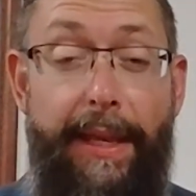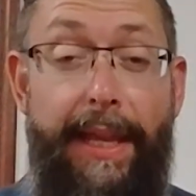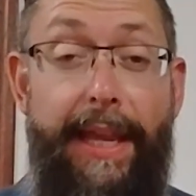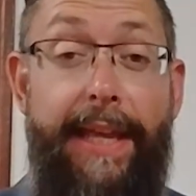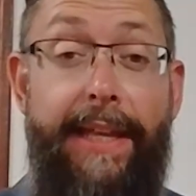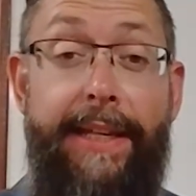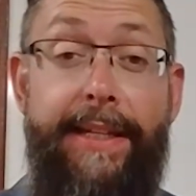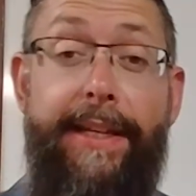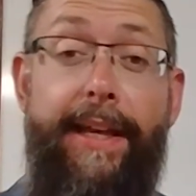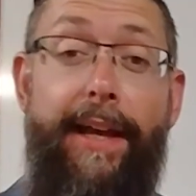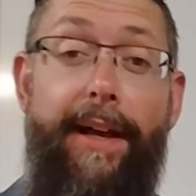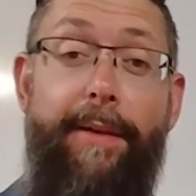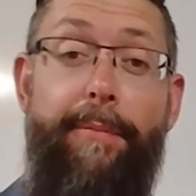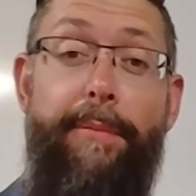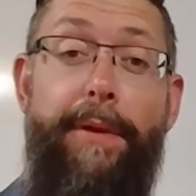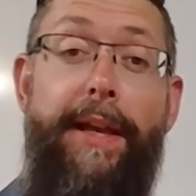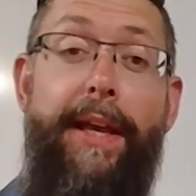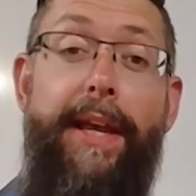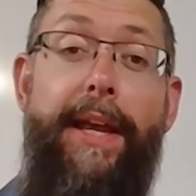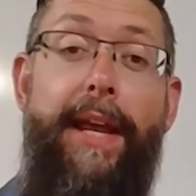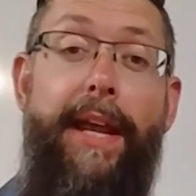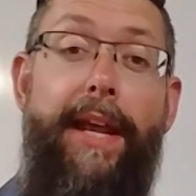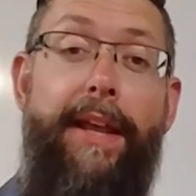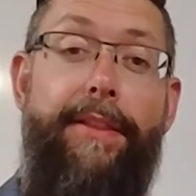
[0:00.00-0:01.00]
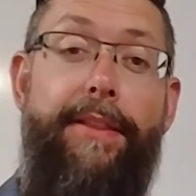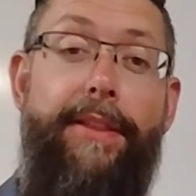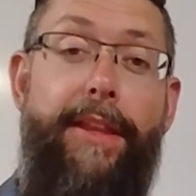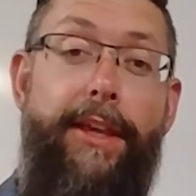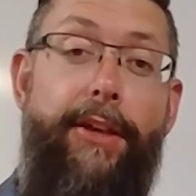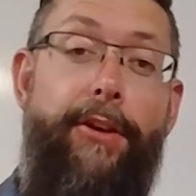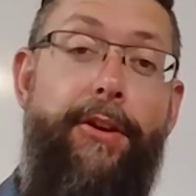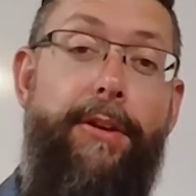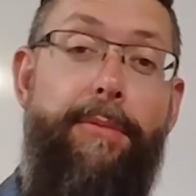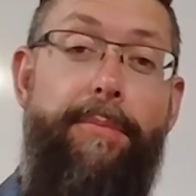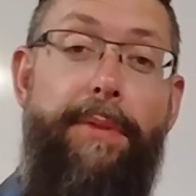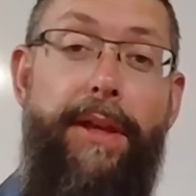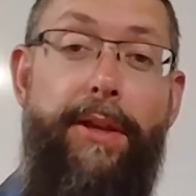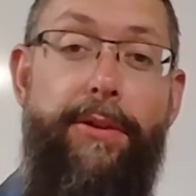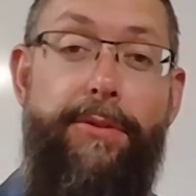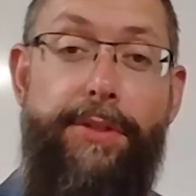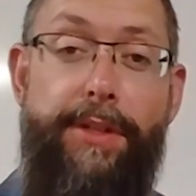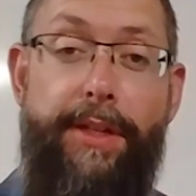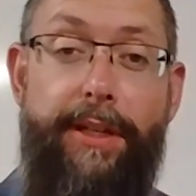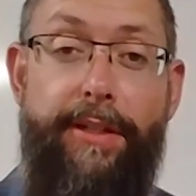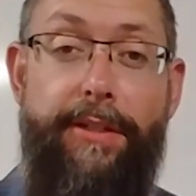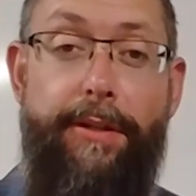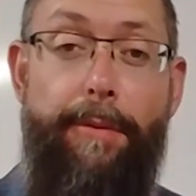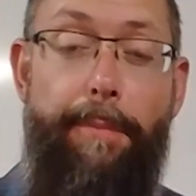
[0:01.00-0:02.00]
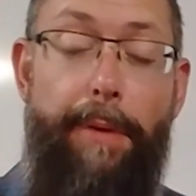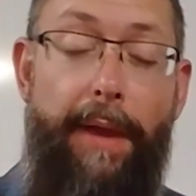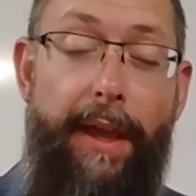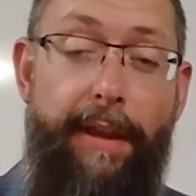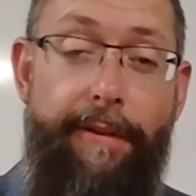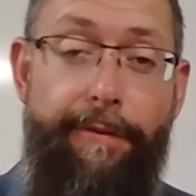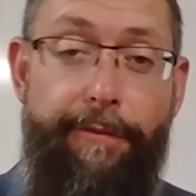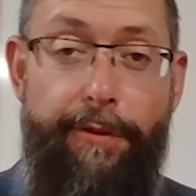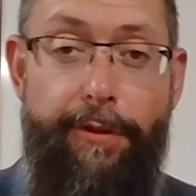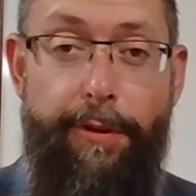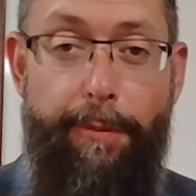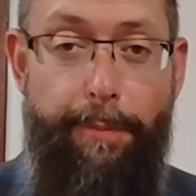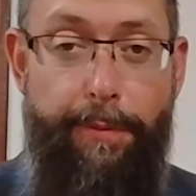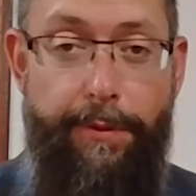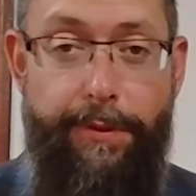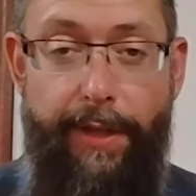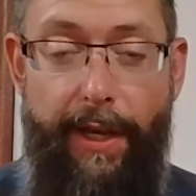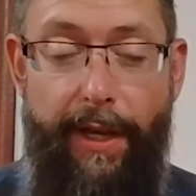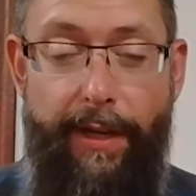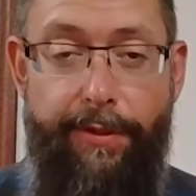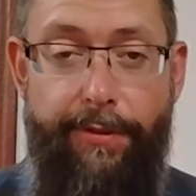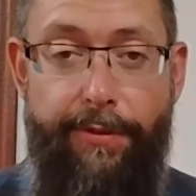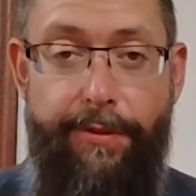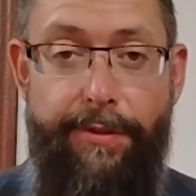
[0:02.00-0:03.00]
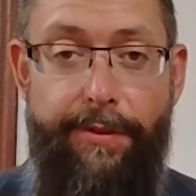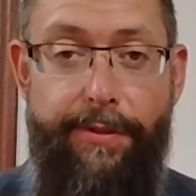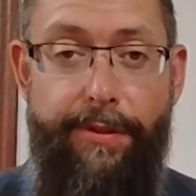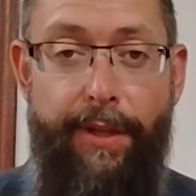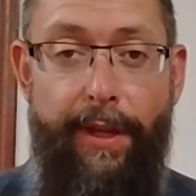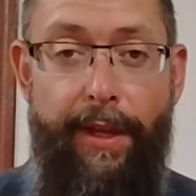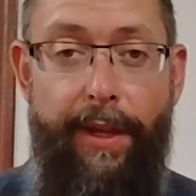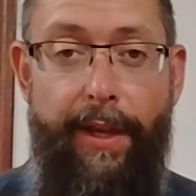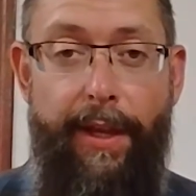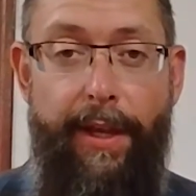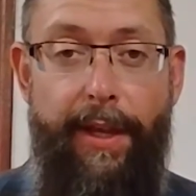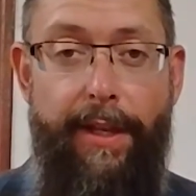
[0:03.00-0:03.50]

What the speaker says: Income that you could be using to pay for the protections